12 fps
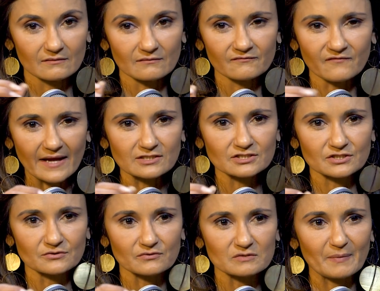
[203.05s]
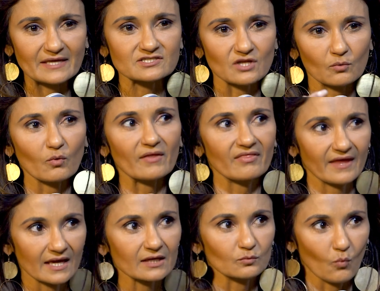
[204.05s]
fine-tuned based on what they
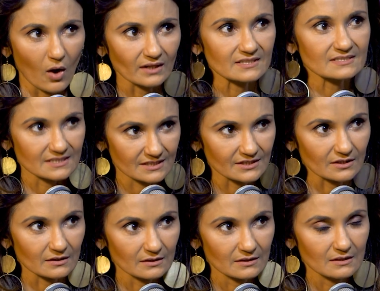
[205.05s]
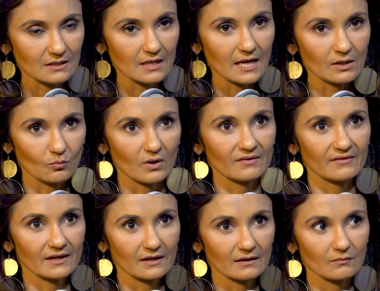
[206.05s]
had wanted to hear and what
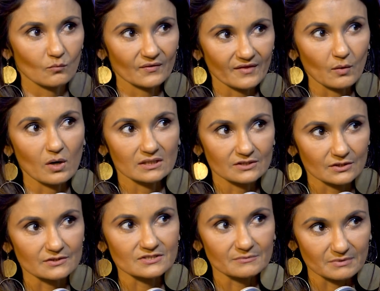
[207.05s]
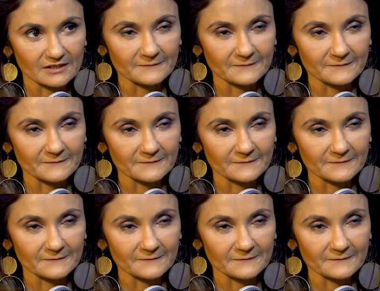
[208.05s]
they wanted her to be.